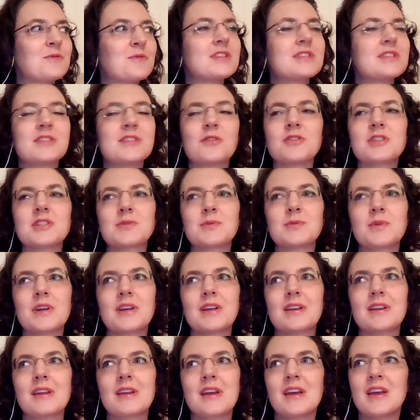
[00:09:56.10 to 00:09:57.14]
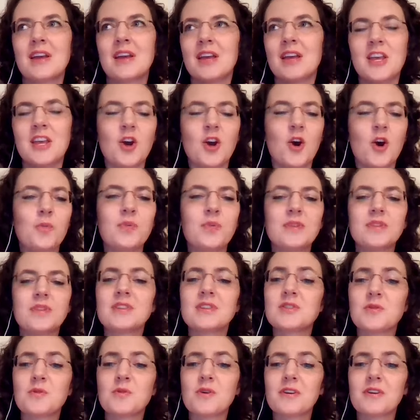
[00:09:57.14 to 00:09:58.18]
so sweet. he opened the
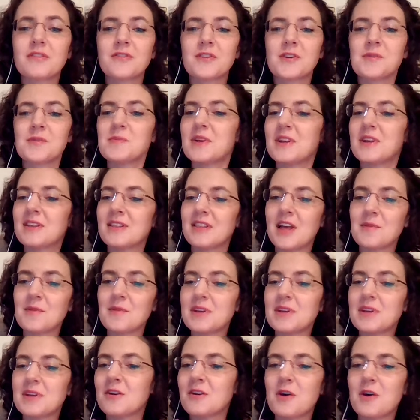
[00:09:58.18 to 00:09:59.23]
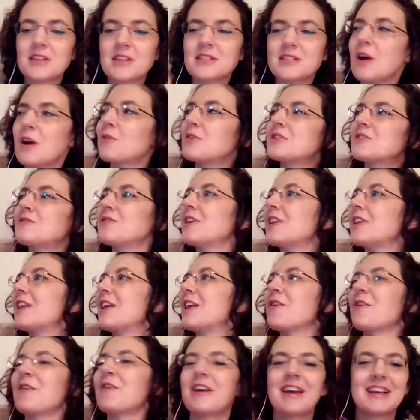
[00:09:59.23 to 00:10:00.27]
door for me and let me go as I was
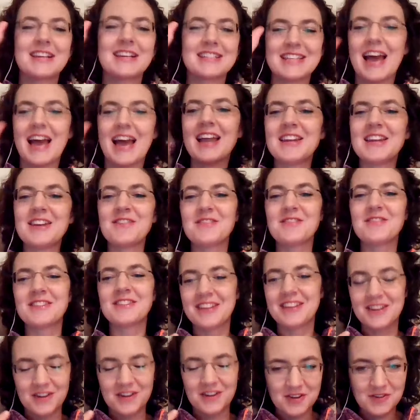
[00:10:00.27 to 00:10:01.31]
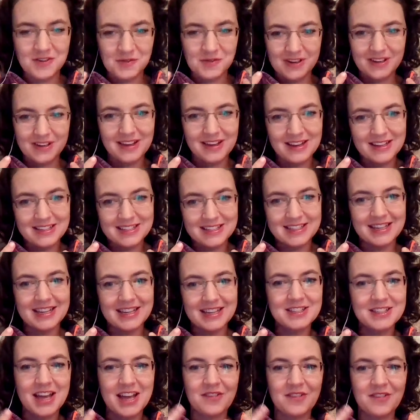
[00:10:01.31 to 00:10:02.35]
videoing, because I didn't even, you realize
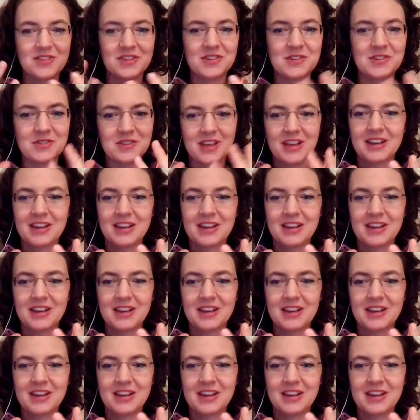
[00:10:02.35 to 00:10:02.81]
things after you like